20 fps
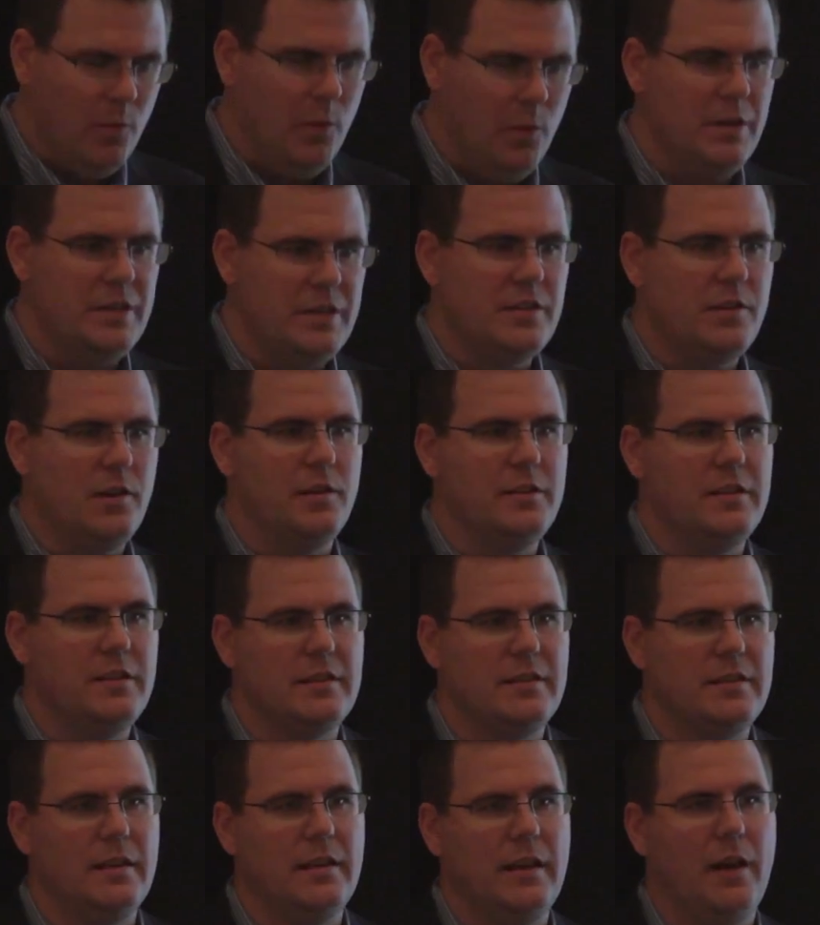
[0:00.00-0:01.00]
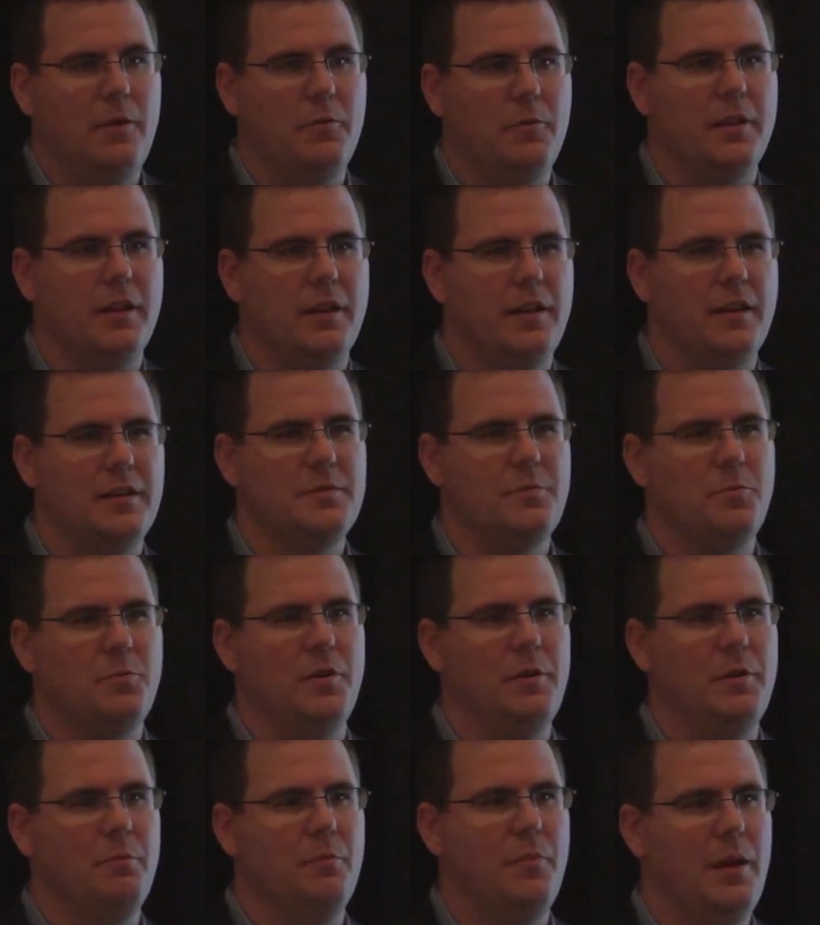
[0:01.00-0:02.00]
When we start to sit down with the
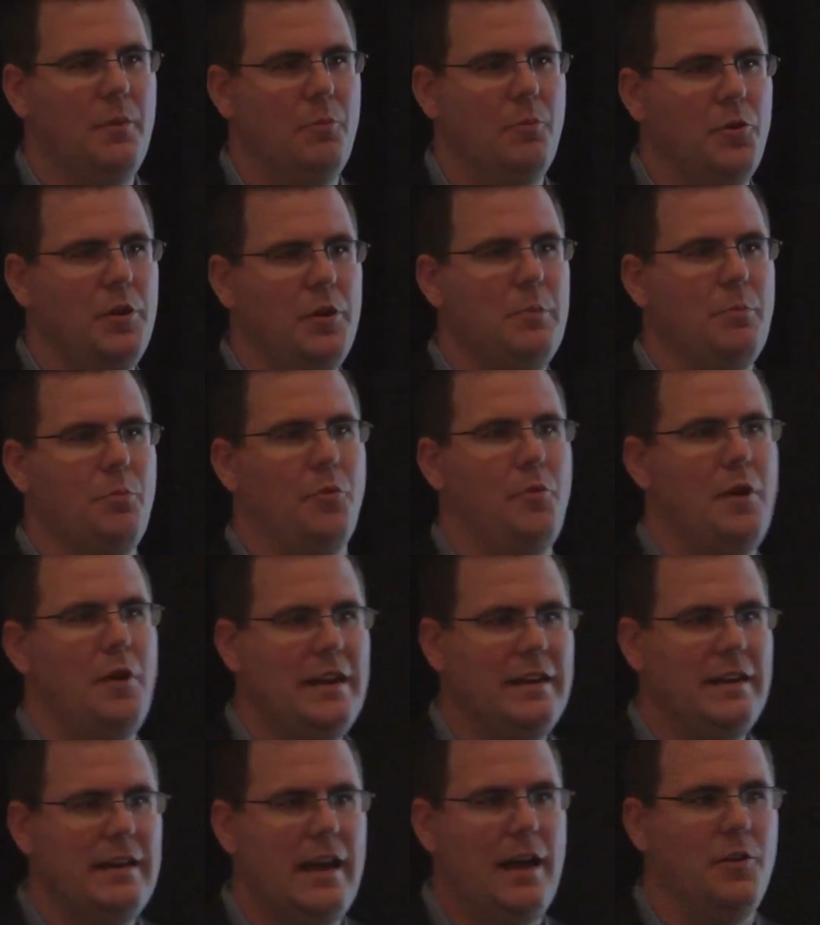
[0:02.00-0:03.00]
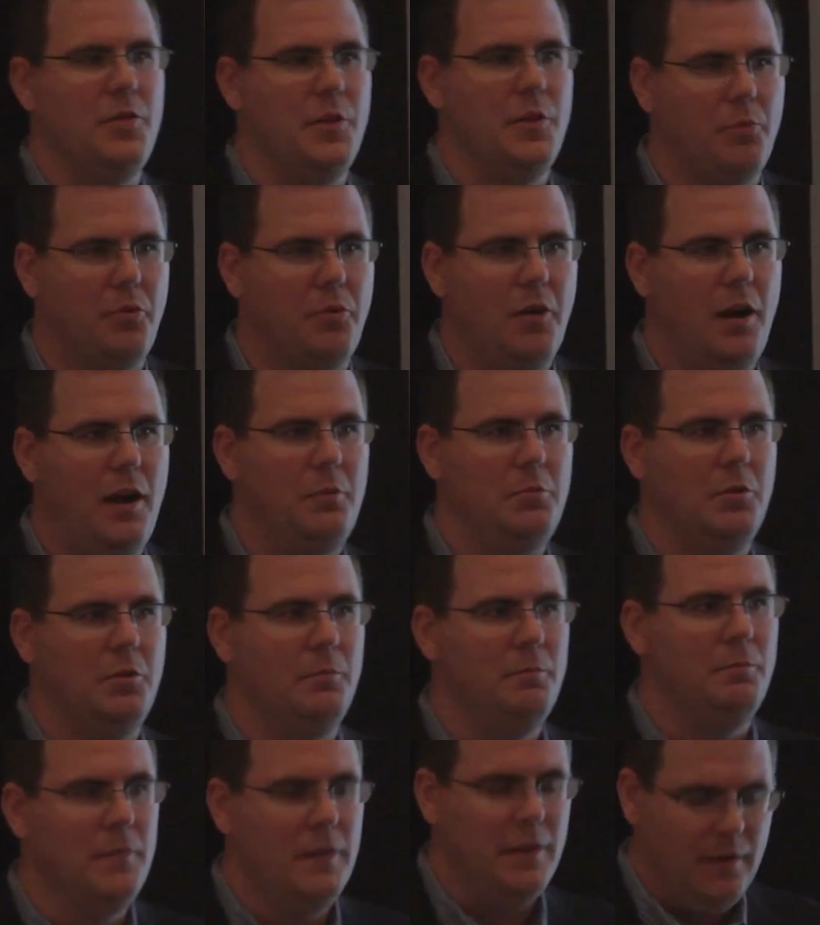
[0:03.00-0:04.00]
customer and really break down the
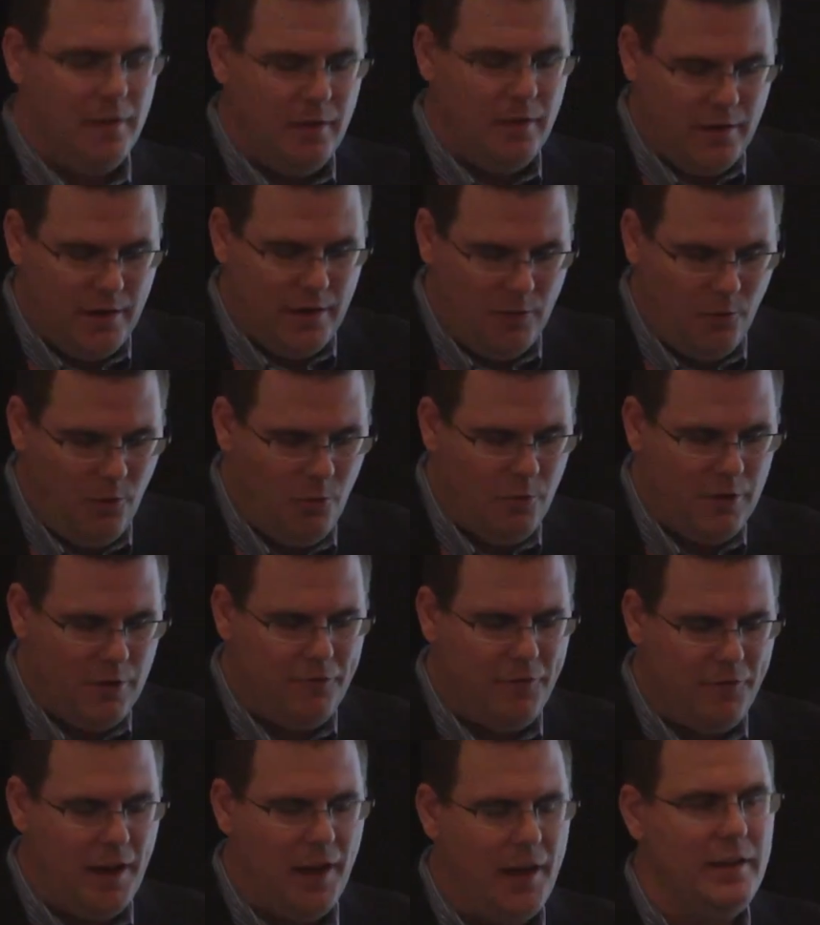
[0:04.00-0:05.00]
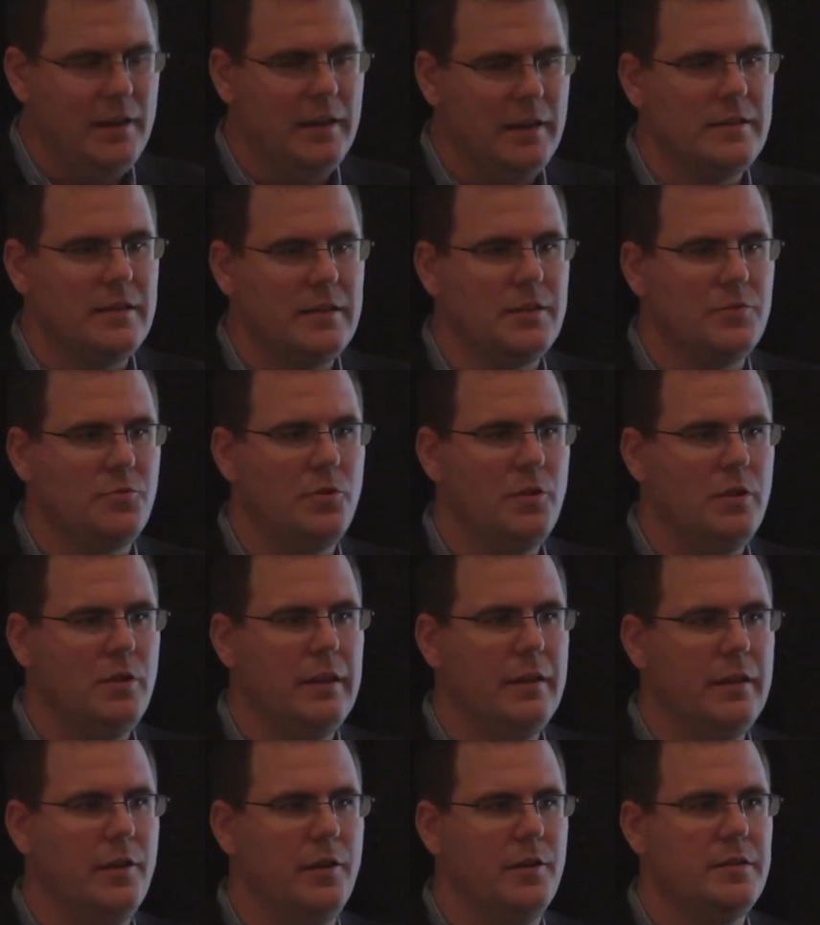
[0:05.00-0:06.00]
problem, what we find is
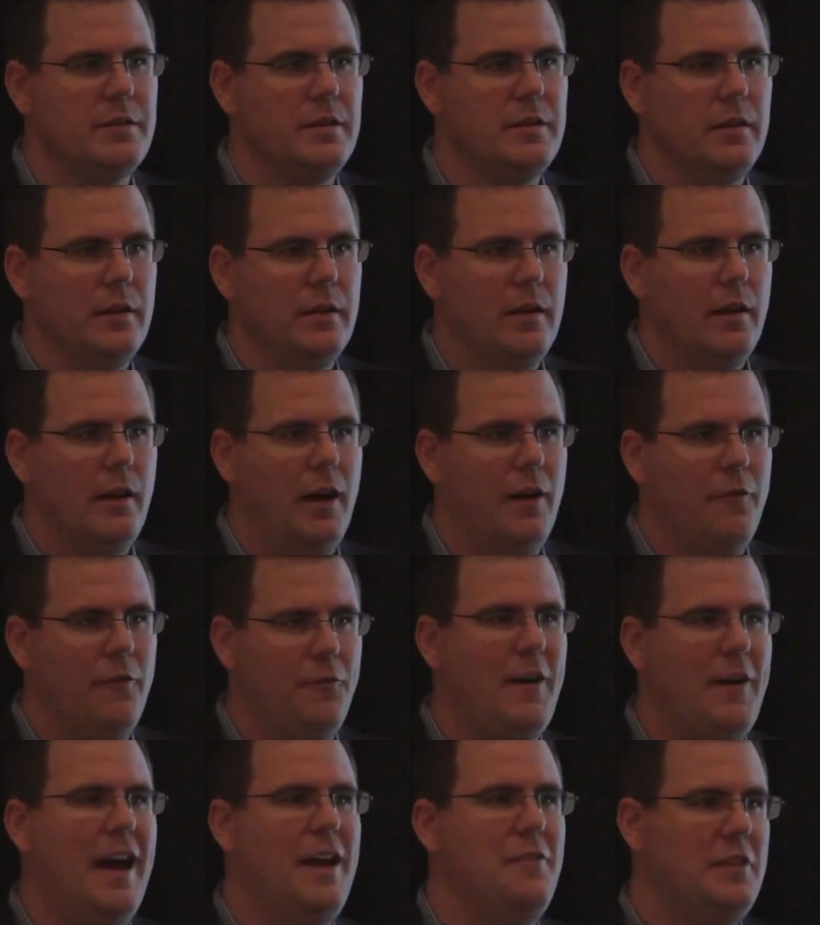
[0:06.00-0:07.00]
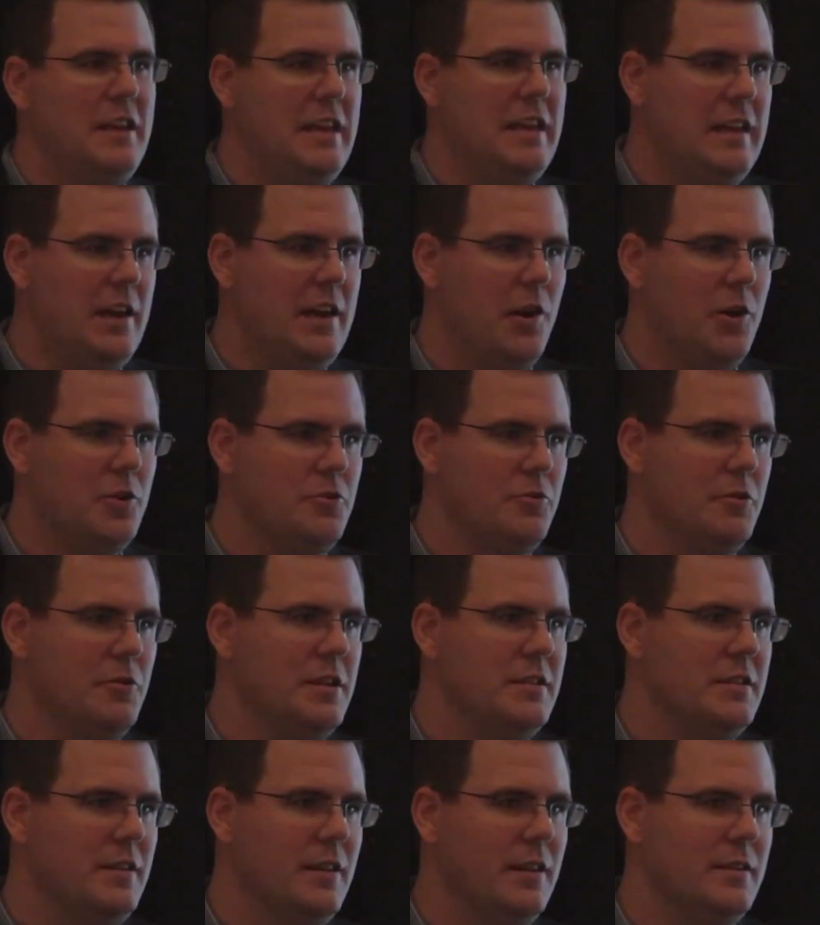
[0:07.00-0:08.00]
really there's 5 key
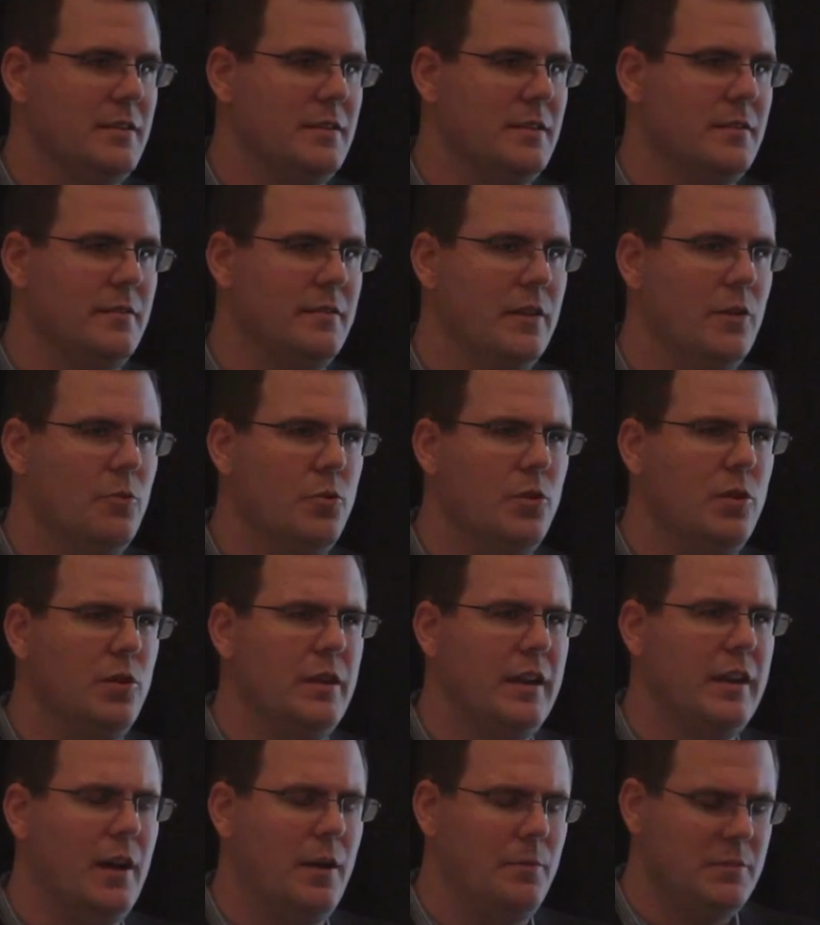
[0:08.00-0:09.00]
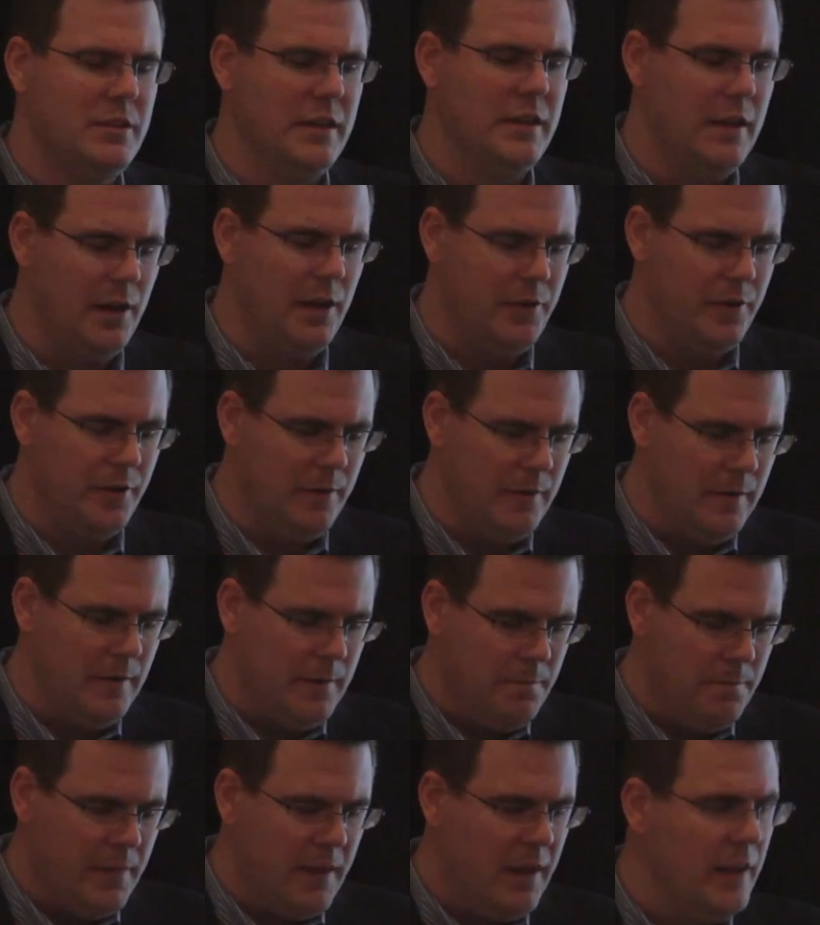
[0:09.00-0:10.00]
characteristics that really come together.
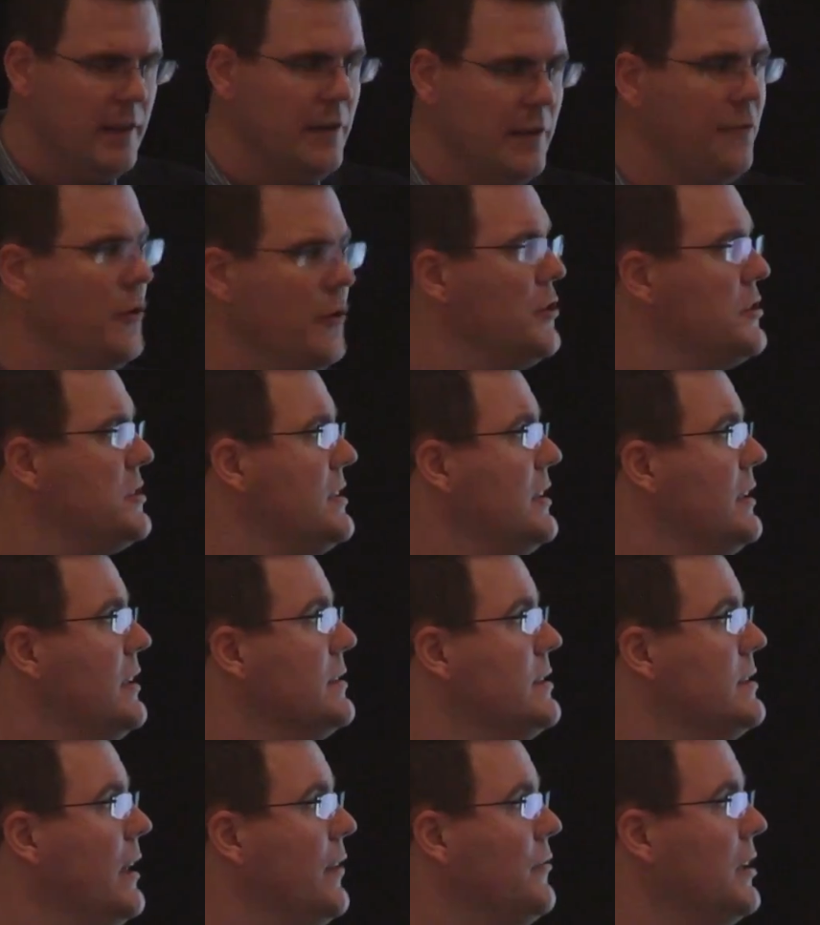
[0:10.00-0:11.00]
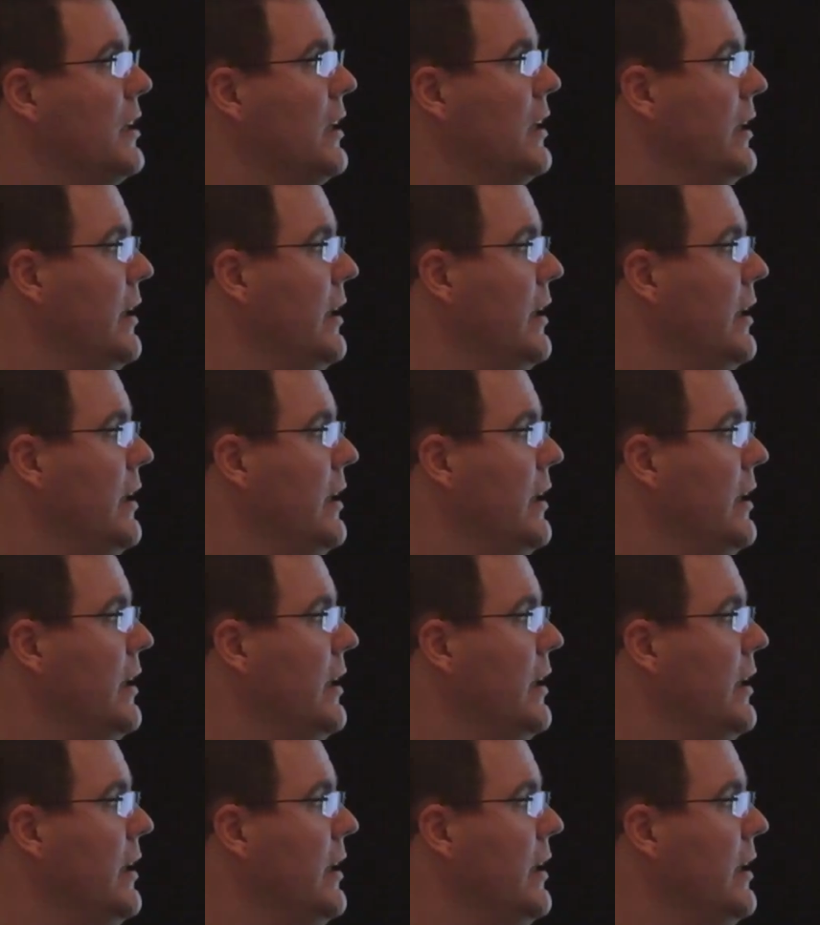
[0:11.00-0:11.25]
And the first is you have to